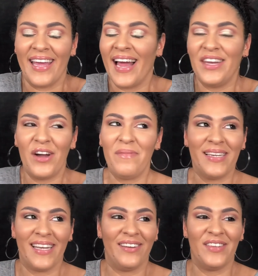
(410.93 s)
and I know my
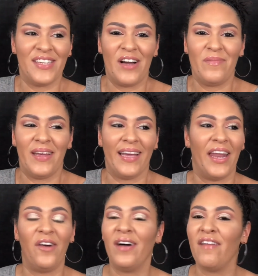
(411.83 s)
channel is not big.
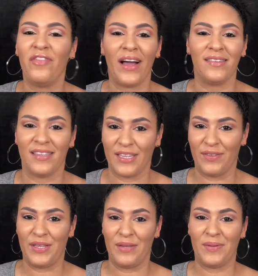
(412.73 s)
I don't have thousands of
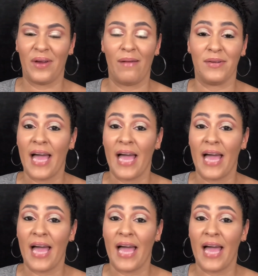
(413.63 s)
subscribers.